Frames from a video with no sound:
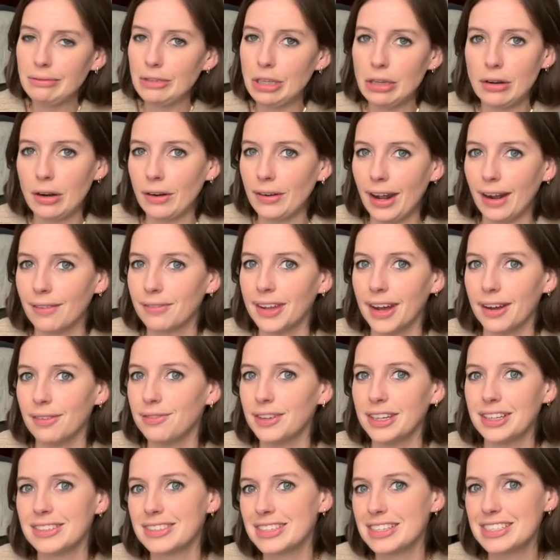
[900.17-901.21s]
you don't have to have
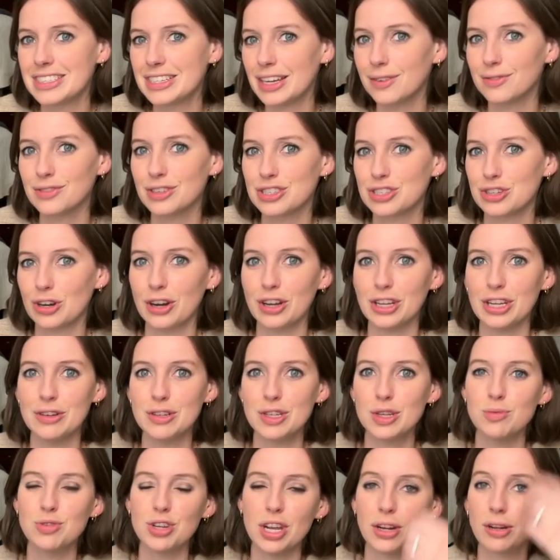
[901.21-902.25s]
fancy stuff to start a
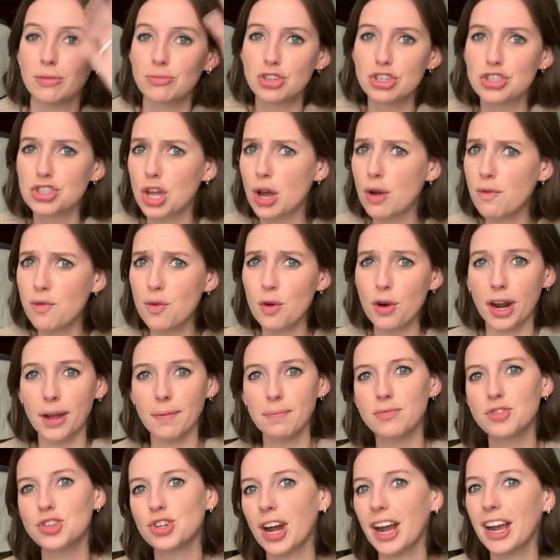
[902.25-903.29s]
YouTube channel. Just go for it.
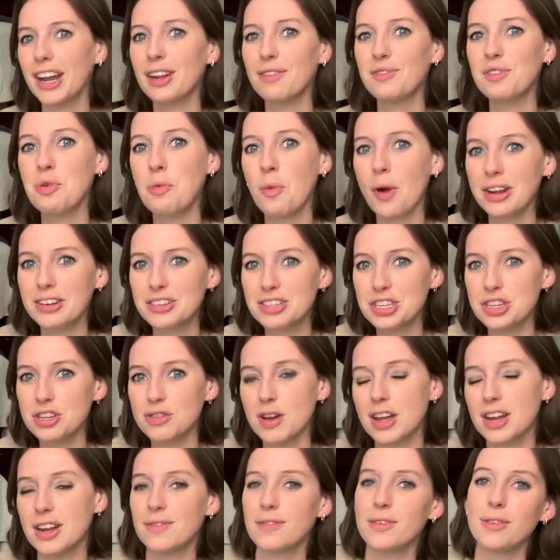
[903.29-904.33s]
Try it if you want to
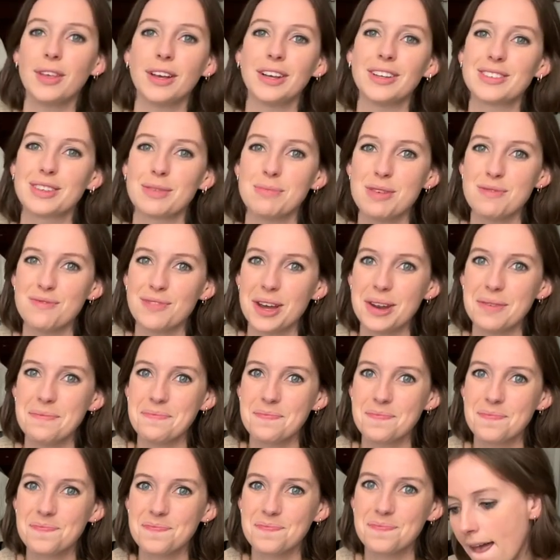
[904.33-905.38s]
and if you think it's gonna be fun.
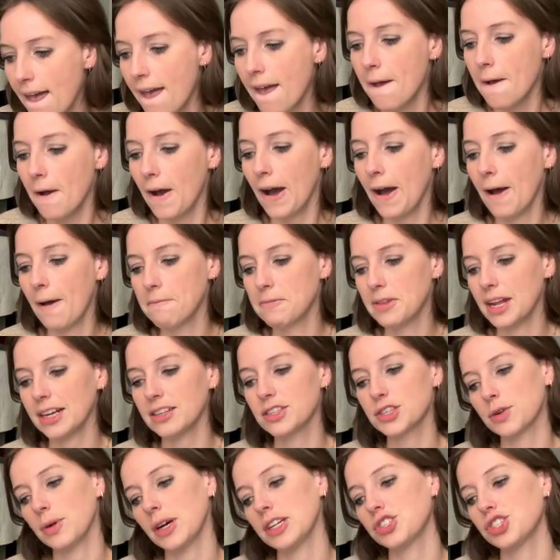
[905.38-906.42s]

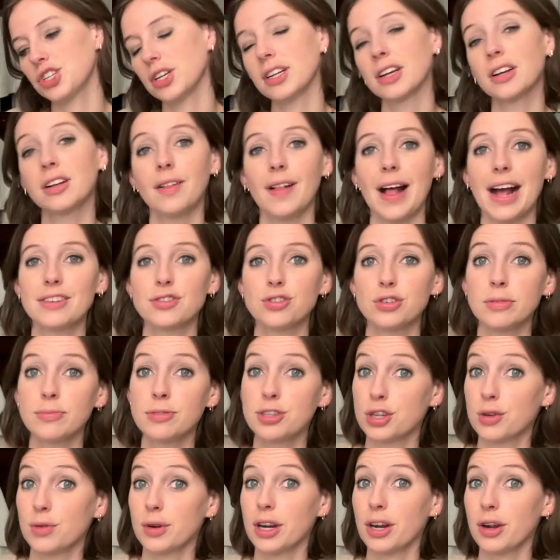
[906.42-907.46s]
Next question, classroom
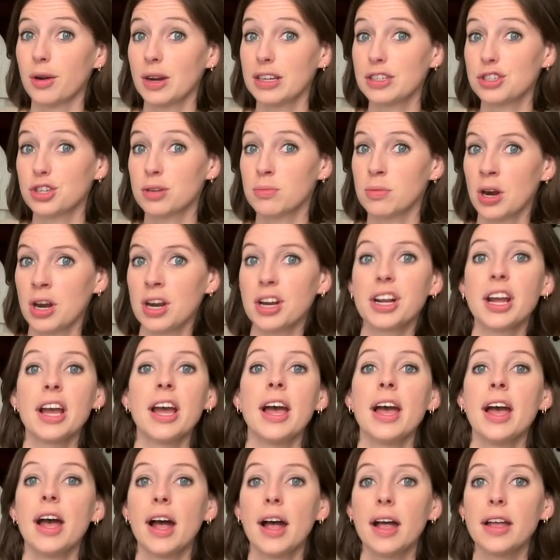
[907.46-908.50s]
tour,
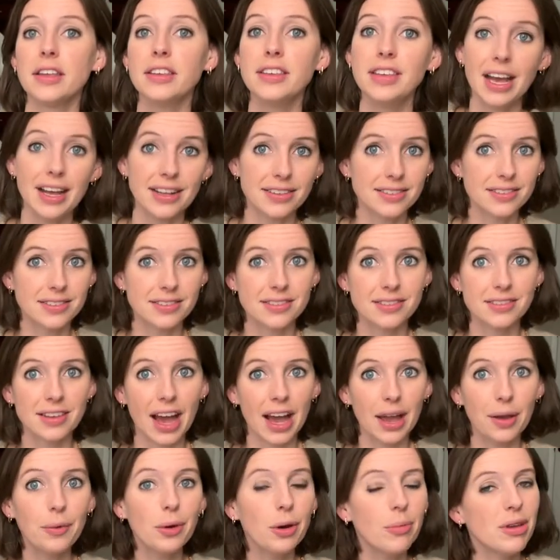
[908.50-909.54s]
Yes,
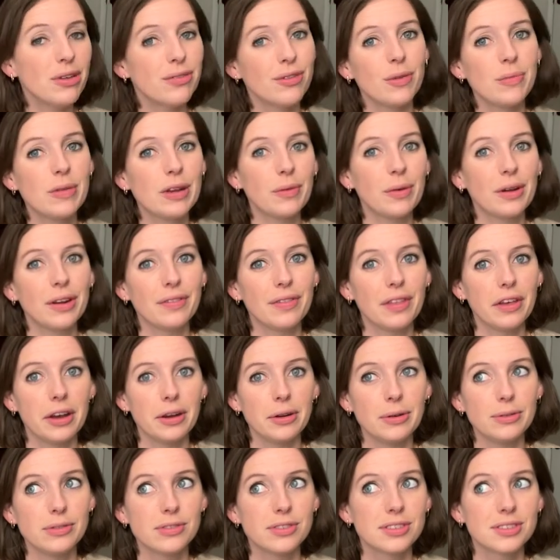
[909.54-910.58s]
I will be filming one of
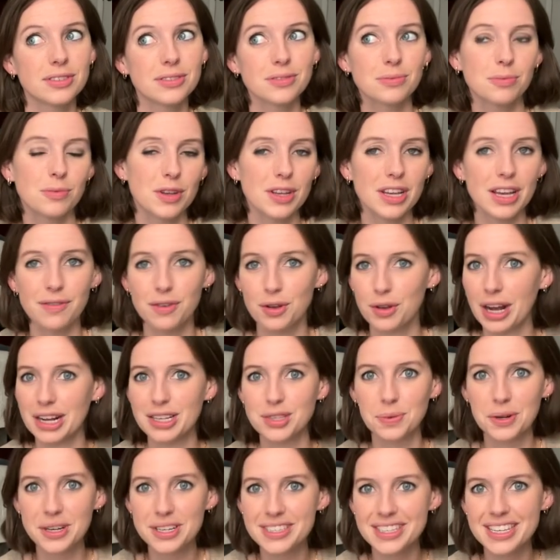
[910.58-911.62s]
those if you
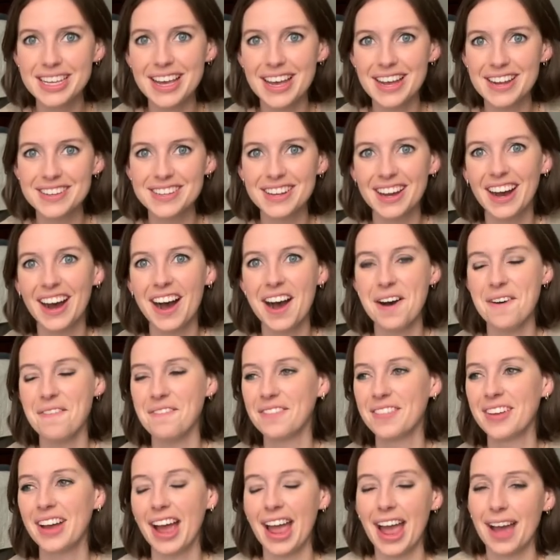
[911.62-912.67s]
guys wanna see it. I
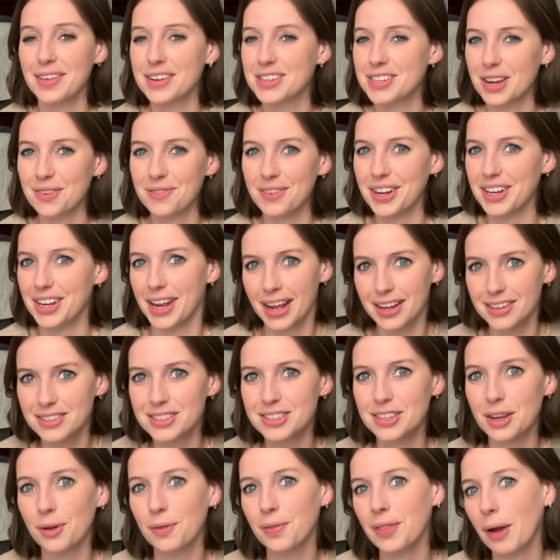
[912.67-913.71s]
haven't done one yet,
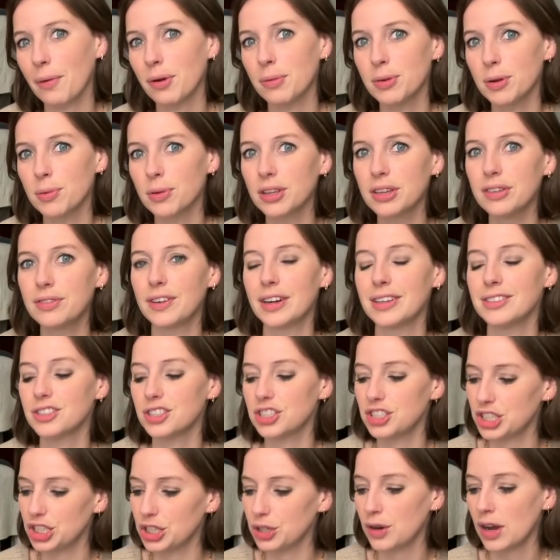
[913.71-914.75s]
so that would be really fun
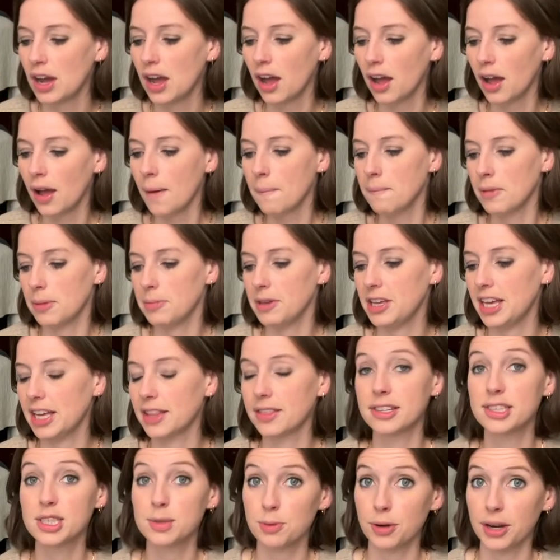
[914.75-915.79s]
to do. Maybe in
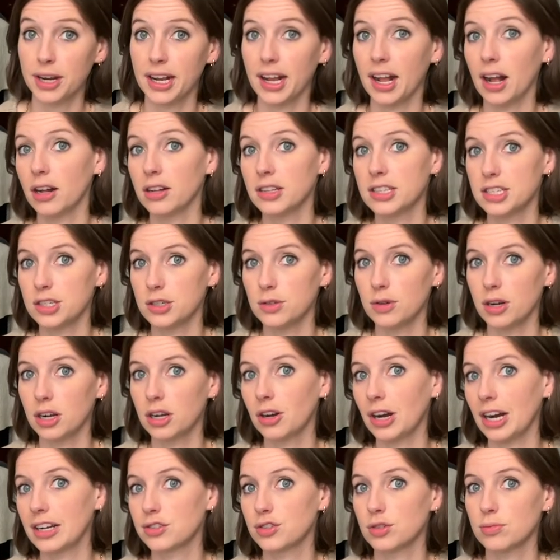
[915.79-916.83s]
the spring I'll do a
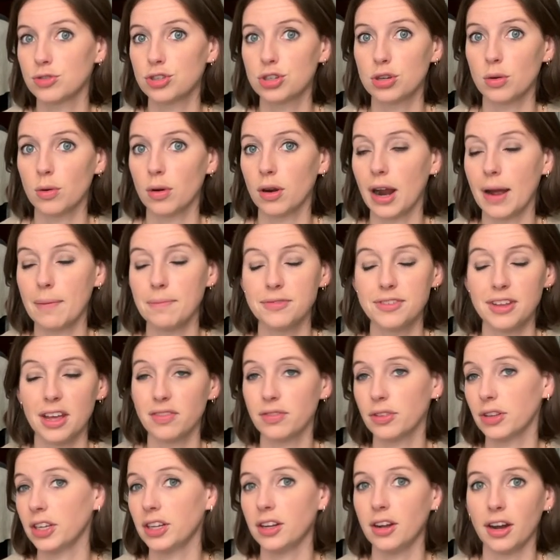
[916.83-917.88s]
classroom tour. I'm
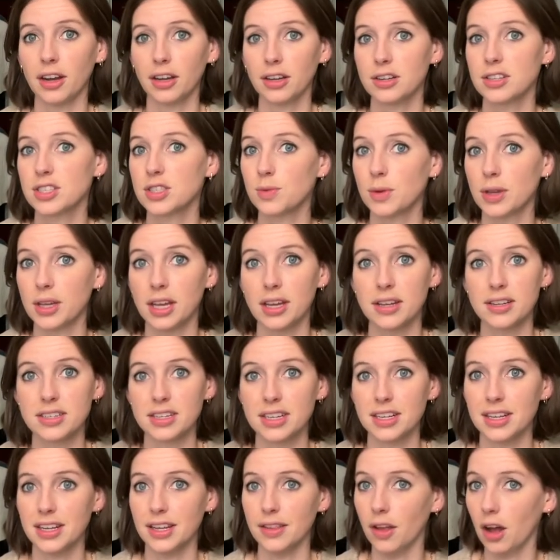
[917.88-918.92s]
definitely not gonna swing it
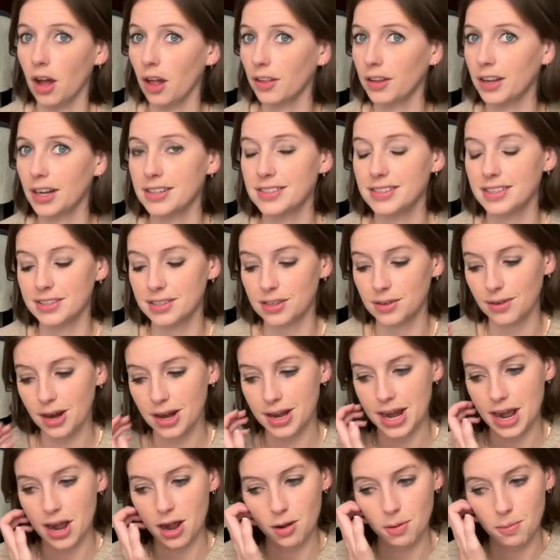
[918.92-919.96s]
in the holiday season right
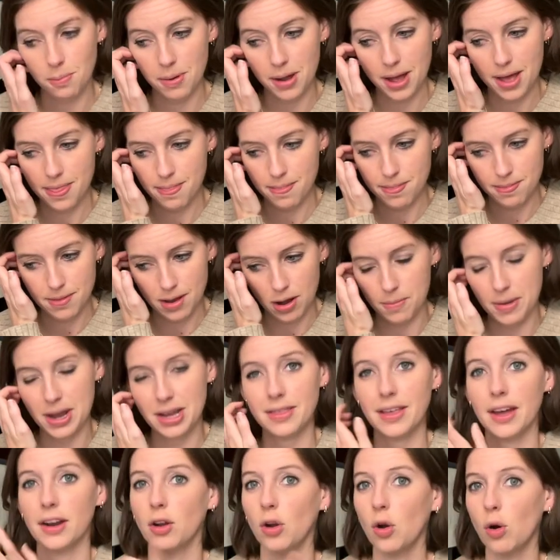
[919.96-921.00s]
now, but I'll make
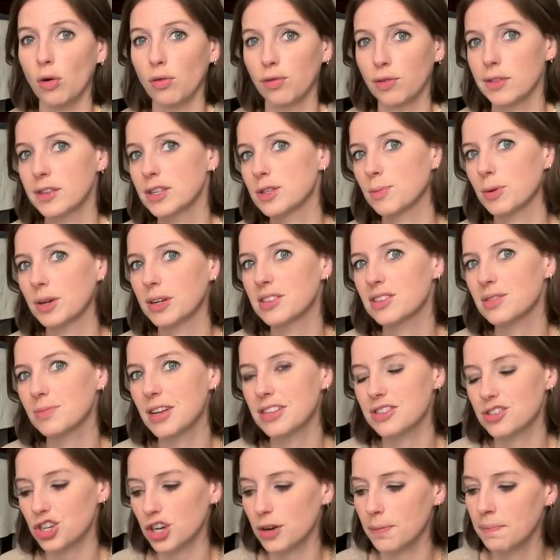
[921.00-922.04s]
that a goal for the spring
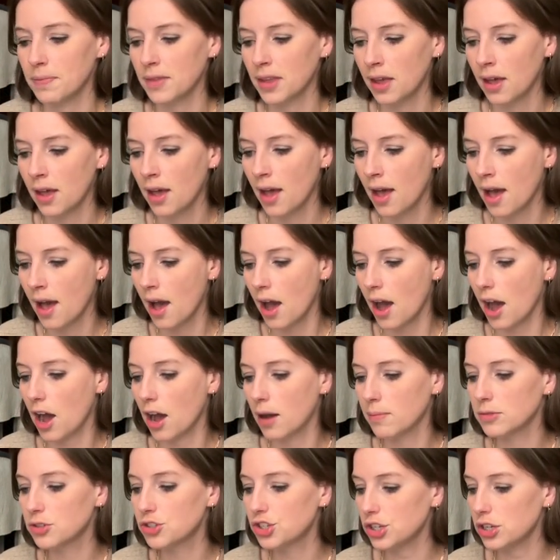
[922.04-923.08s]
semester.
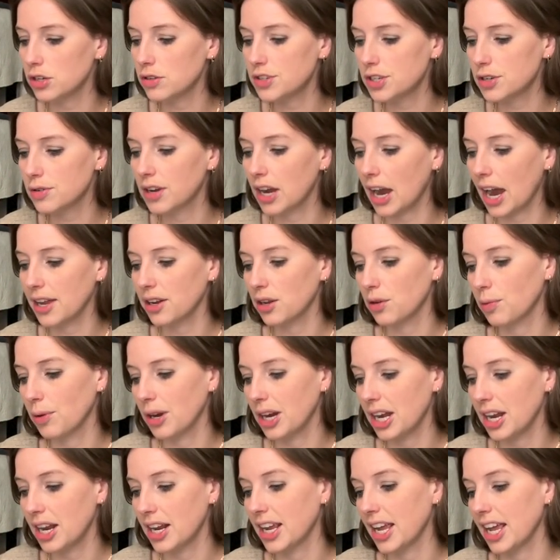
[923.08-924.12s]
Do you do guided
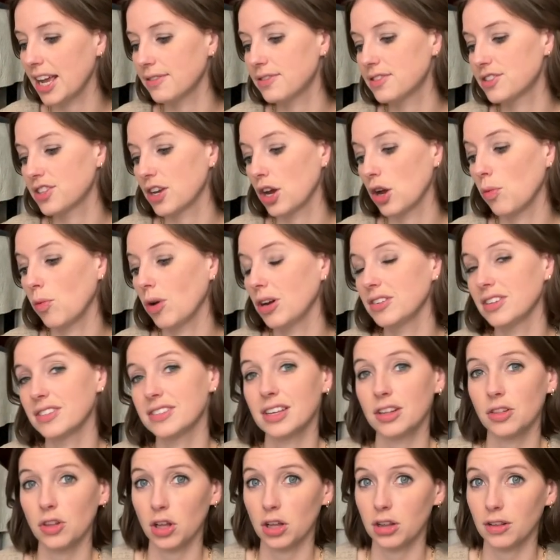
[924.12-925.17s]
reading? If so, what does
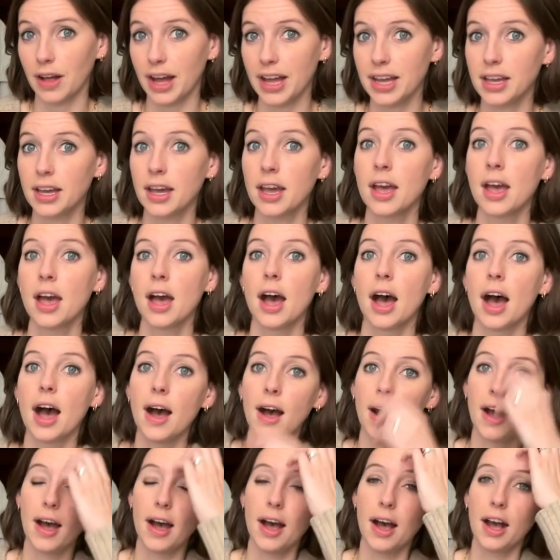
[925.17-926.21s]
it look like?
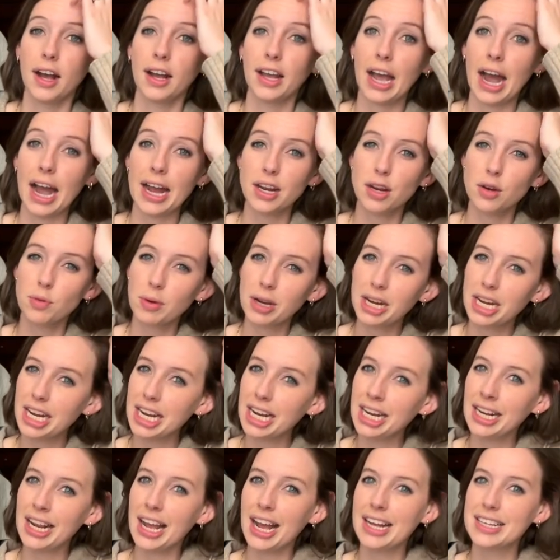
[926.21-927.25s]
Guided
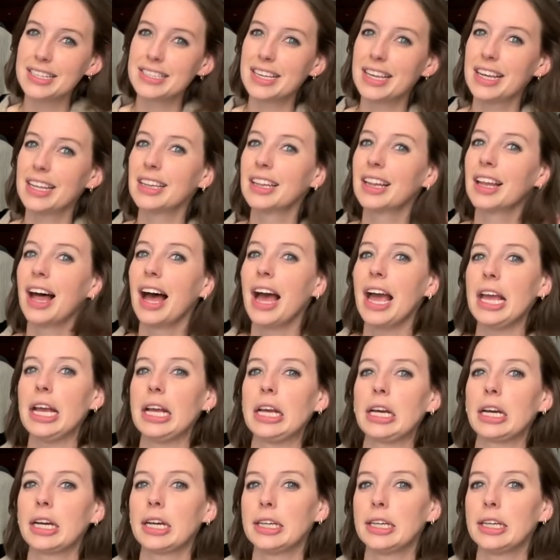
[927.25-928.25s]
reading as in like